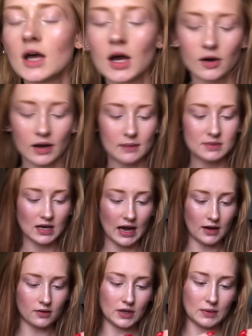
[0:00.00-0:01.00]
Okay, so
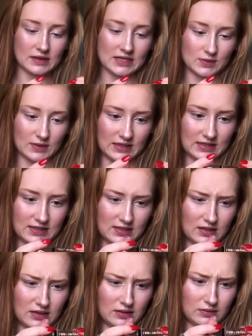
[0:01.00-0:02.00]
I don't know what this one is.
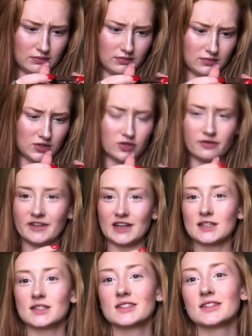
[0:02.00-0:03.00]
Too
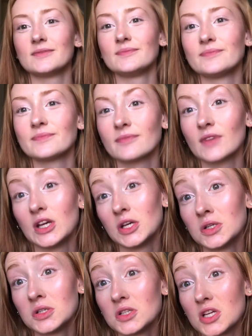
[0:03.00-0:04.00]
Faced.
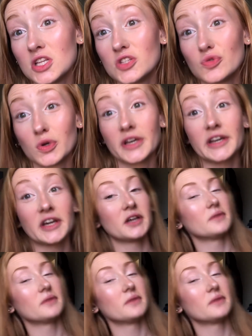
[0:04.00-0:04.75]
It's really good.